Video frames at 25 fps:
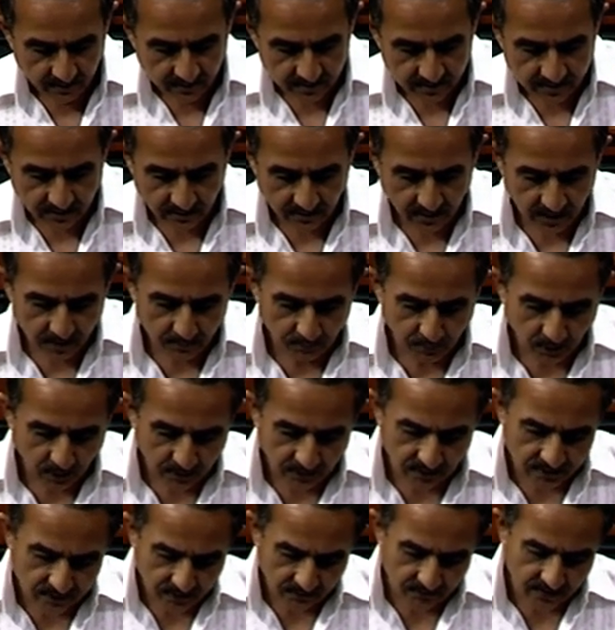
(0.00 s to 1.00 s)
So the
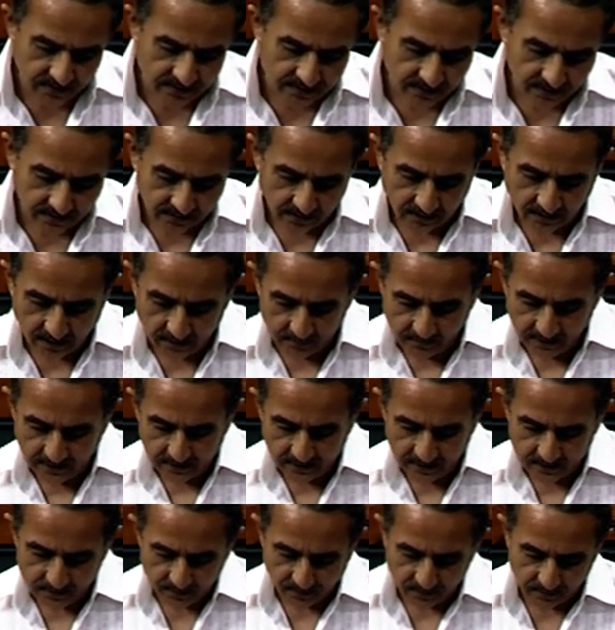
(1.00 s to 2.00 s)
importance of this sector can be
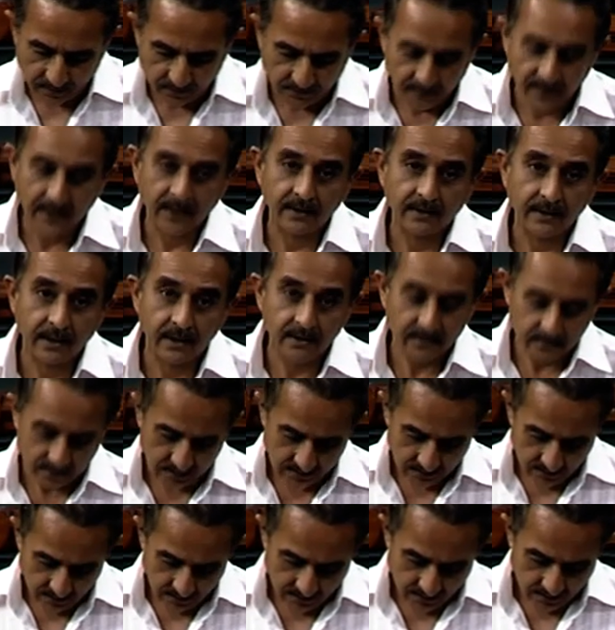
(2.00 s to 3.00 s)
gauged from the fact that
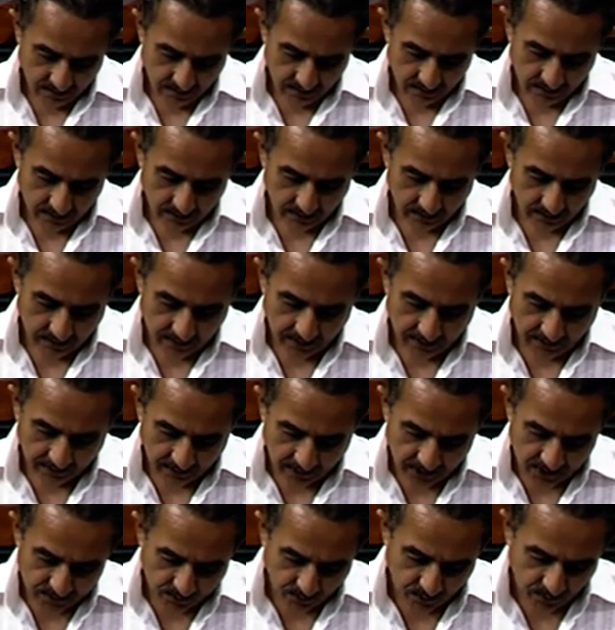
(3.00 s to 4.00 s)
the air
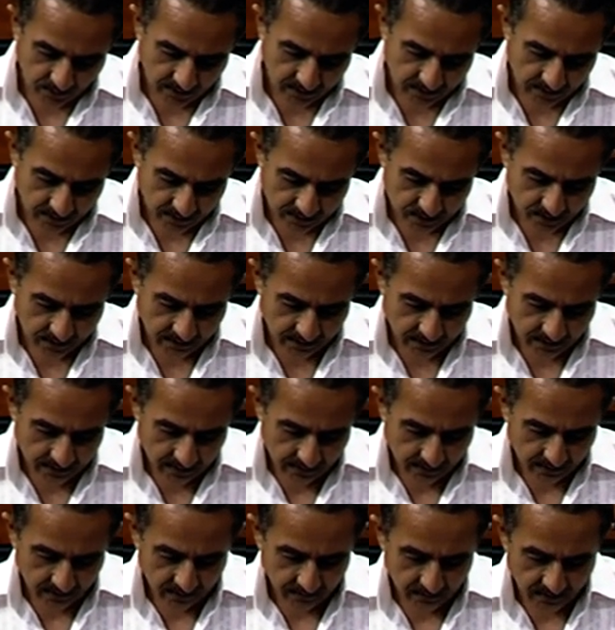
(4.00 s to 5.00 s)
transport industry,
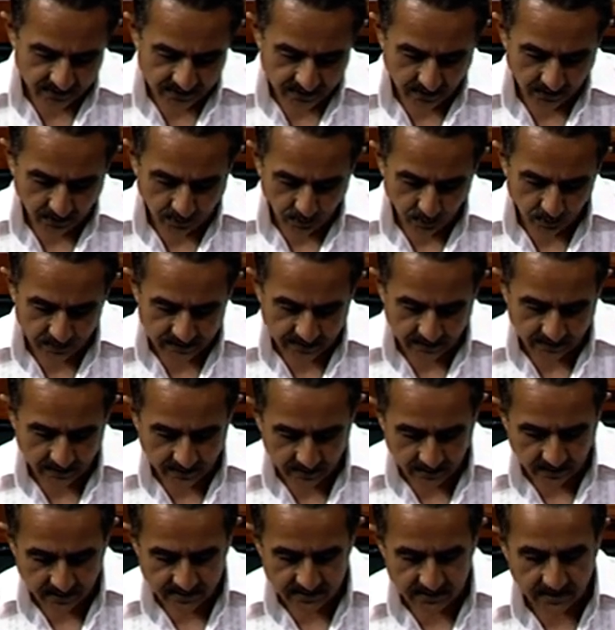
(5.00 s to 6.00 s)
which includes
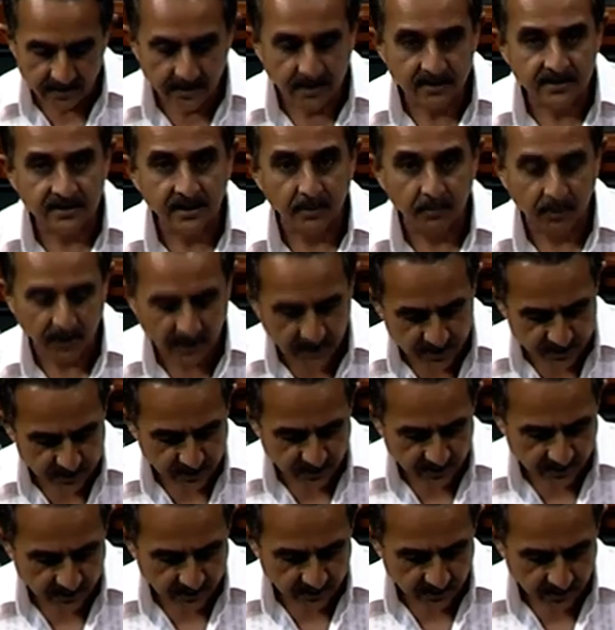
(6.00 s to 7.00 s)
airlines and its supply
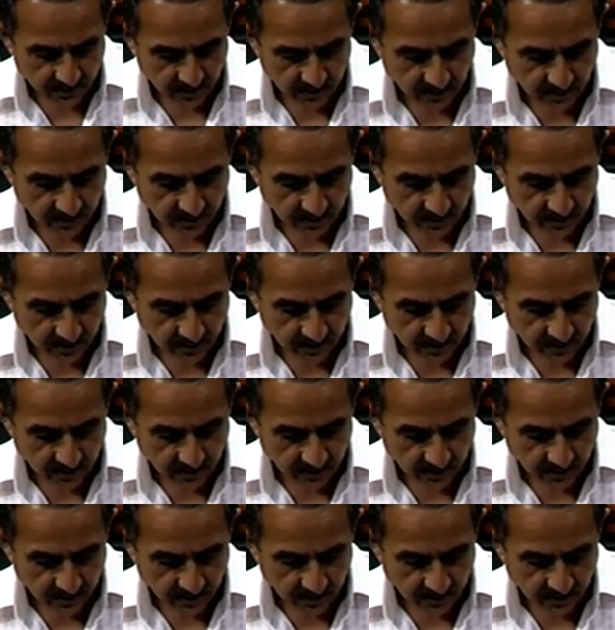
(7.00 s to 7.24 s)
chain,